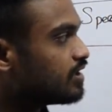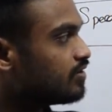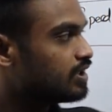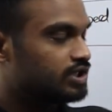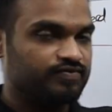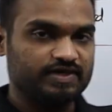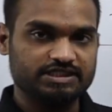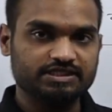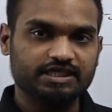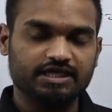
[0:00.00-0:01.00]
here in the
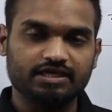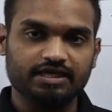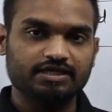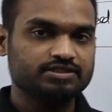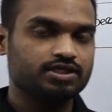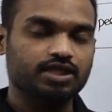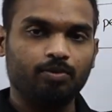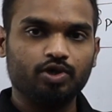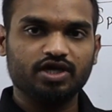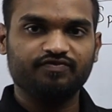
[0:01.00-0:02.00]
first and second case the
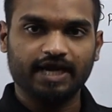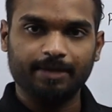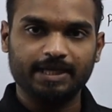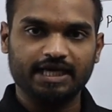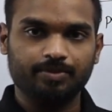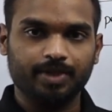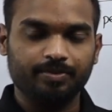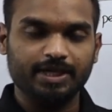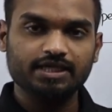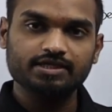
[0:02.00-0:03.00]
amount of time taken by
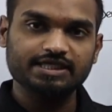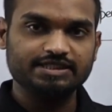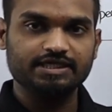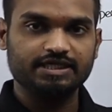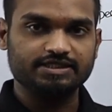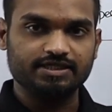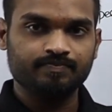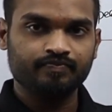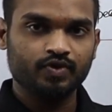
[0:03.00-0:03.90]
me is increasing.